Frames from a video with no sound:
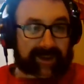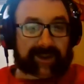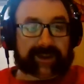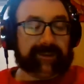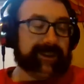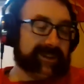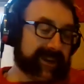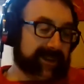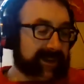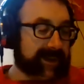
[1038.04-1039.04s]
Okay, you still
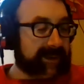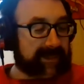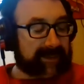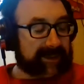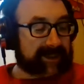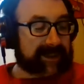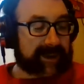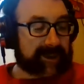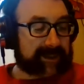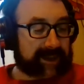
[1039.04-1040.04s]
kind of. I mean, maybe it's because I
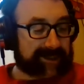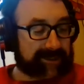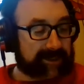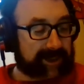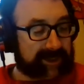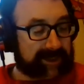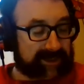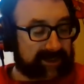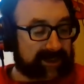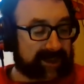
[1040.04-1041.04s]
met you as a high schooler. But you
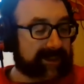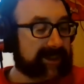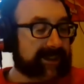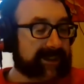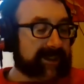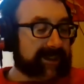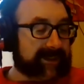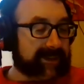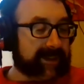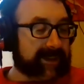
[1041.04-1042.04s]
still kind of
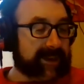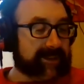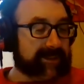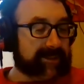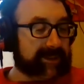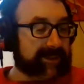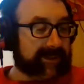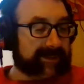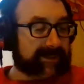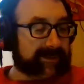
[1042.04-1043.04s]
look like a high schooler.
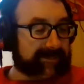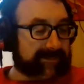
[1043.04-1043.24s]
I don't know.